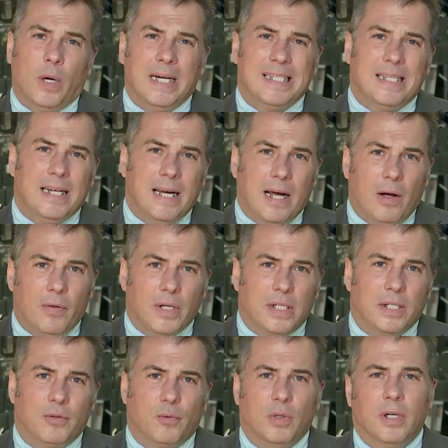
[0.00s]
we're going to see how
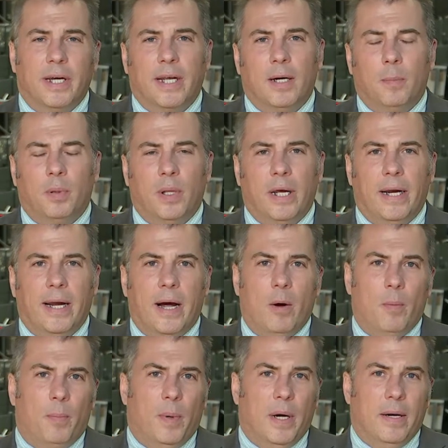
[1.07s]
this is really going to play
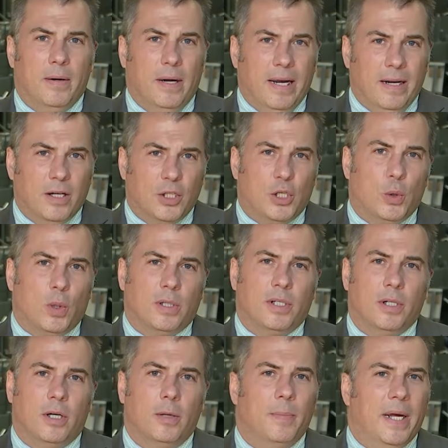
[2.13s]
out. But in the short
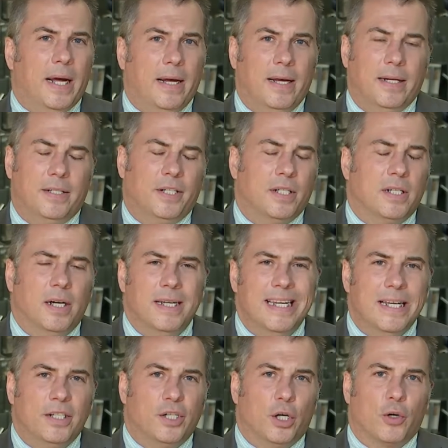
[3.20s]
term, it's just a
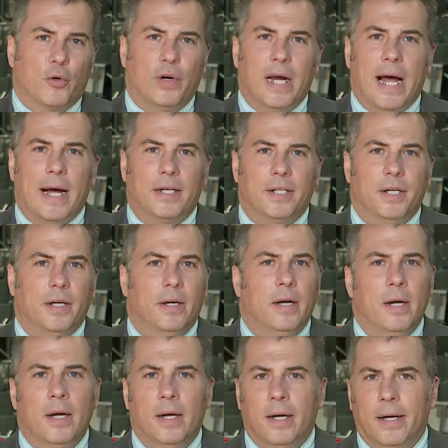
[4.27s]
knee-jerk reaction.
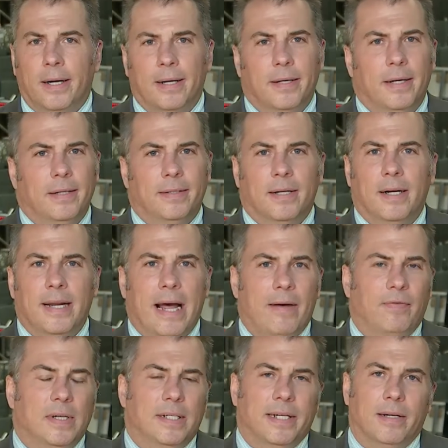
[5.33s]
The
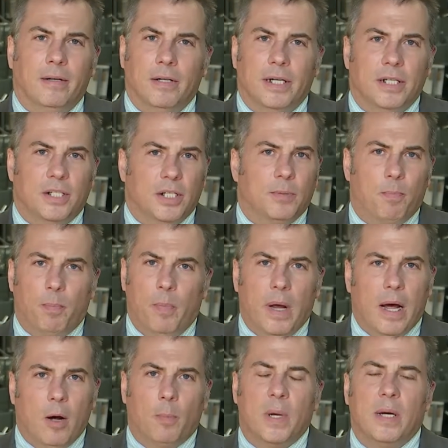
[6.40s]
NAFTA deal is just
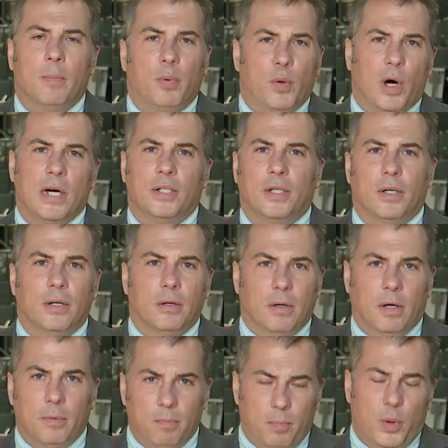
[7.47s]
helping pressure
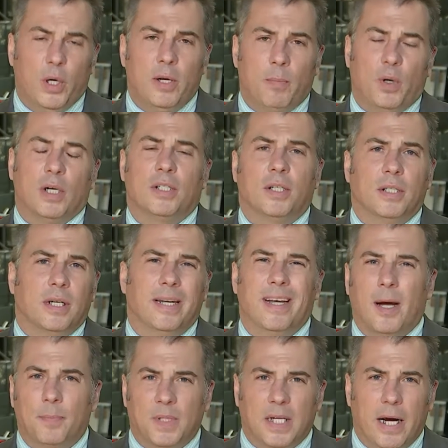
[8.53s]
or putting pressure to
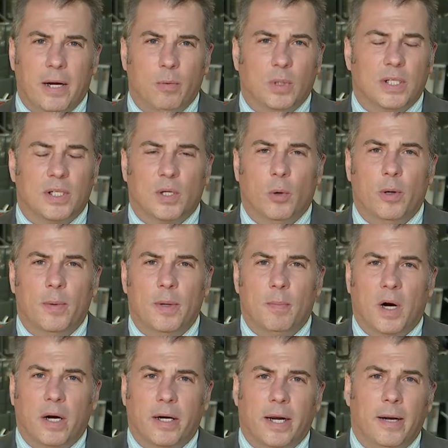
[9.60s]
the upside with the soybean
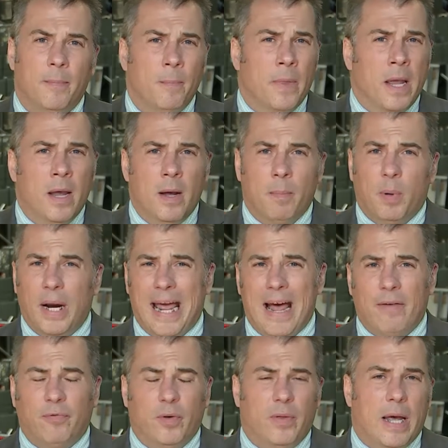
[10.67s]
market. But
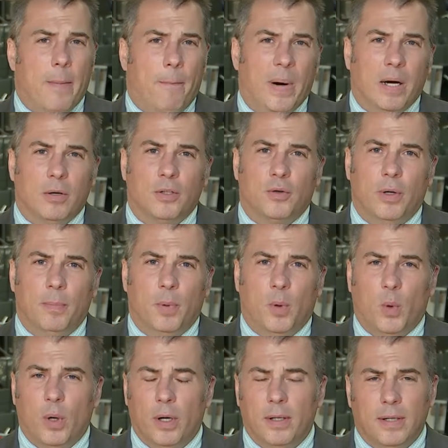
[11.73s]
after that bearish
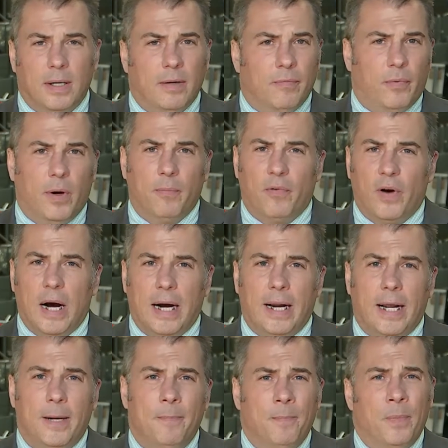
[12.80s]
report from
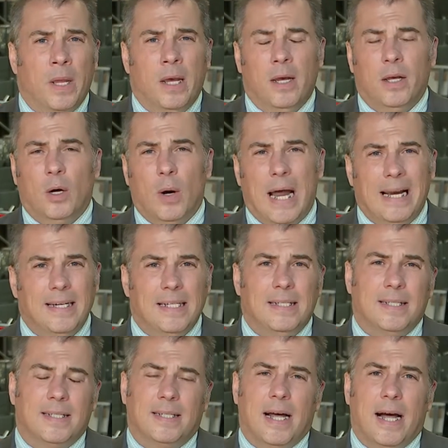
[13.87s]
Friday,
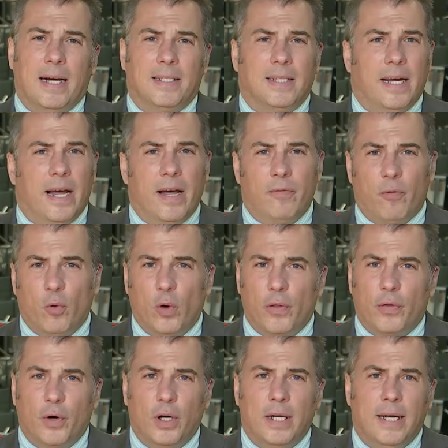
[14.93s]
ending stocks at
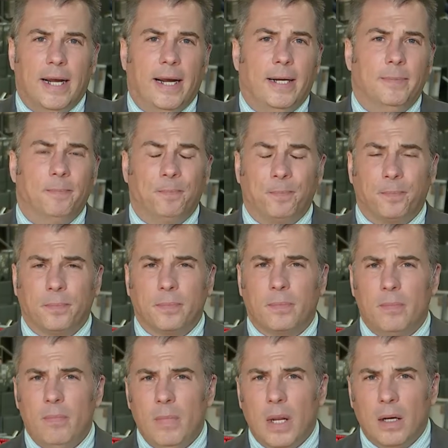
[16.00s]
438.
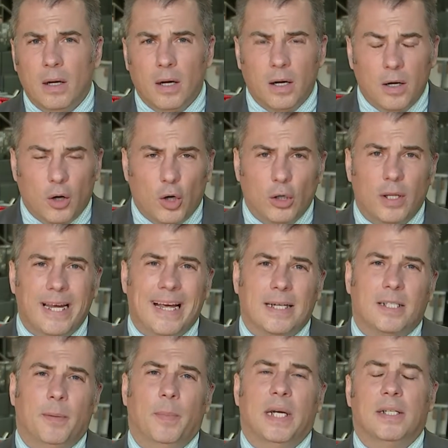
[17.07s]
Early
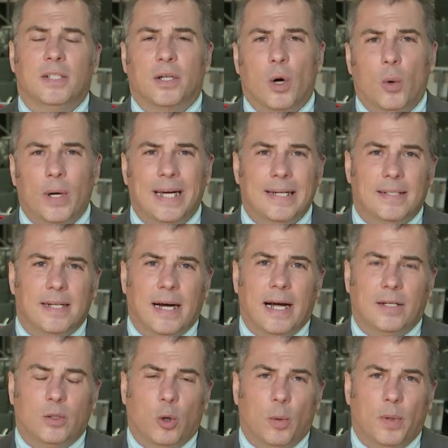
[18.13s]
estimates going into
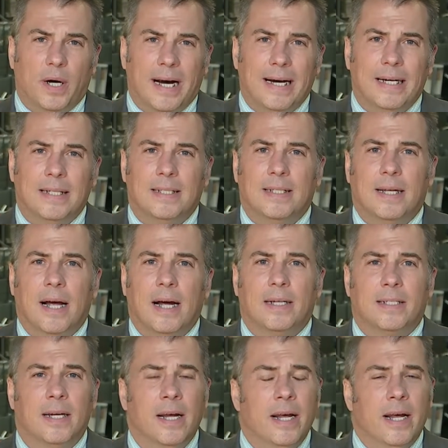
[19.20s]
October ending
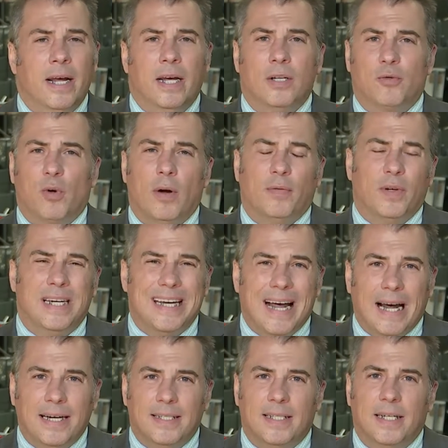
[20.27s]
stocks is roughly
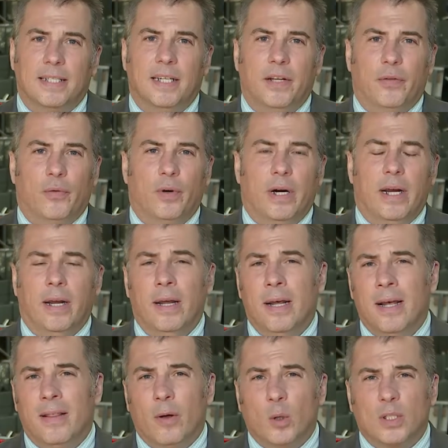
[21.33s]
963.
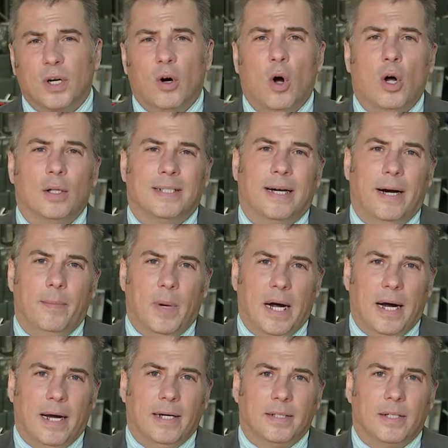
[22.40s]
Those are all-time
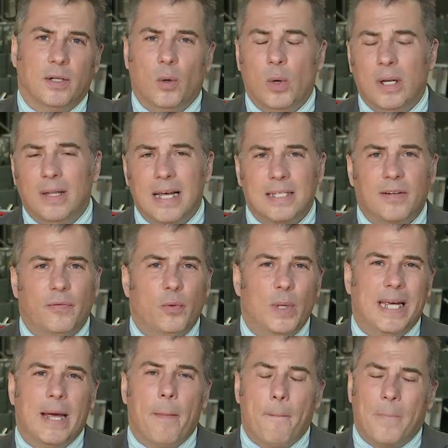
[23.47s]
highs. So if we
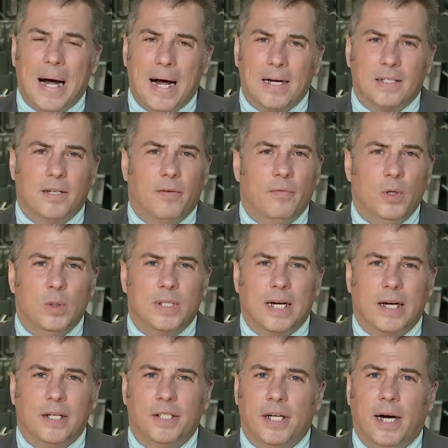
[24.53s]
get positive news
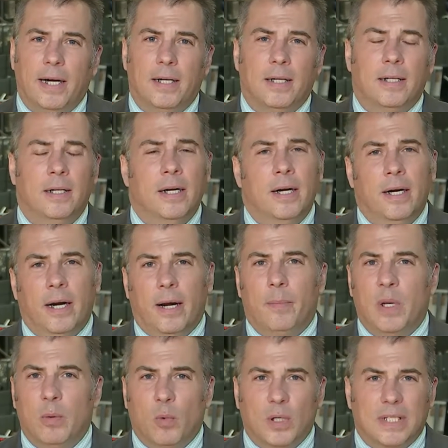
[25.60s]
out of China, I
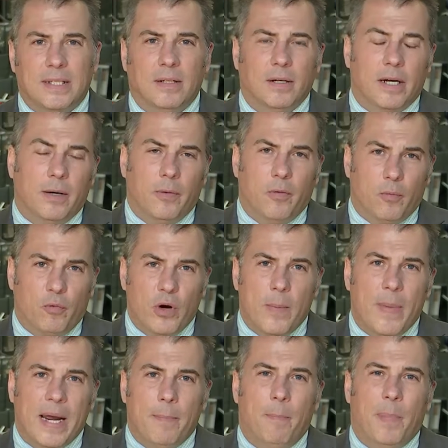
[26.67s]
mean, we're still going to
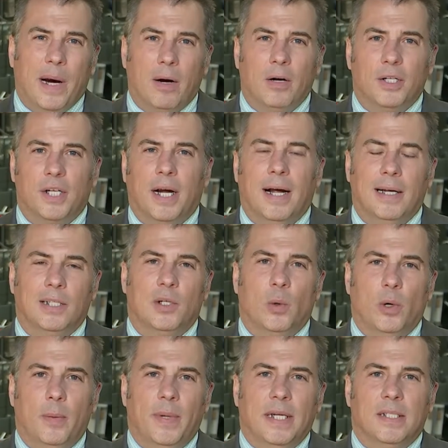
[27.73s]
remain bearish on
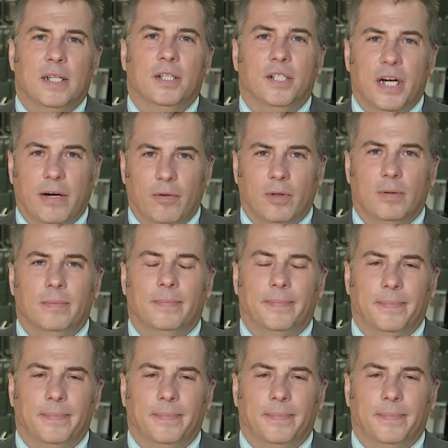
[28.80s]
soybeans in general.